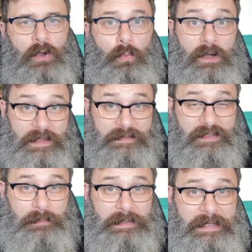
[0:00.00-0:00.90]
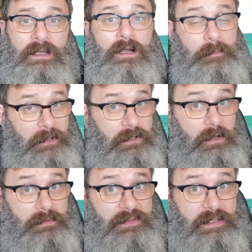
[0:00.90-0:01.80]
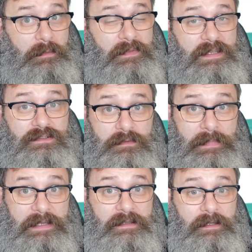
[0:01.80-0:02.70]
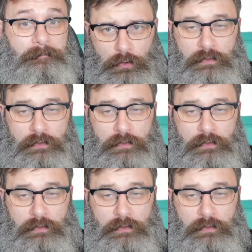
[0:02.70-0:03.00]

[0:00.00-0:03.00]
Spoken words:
While that's happening, I'm going to go and set up the domain name.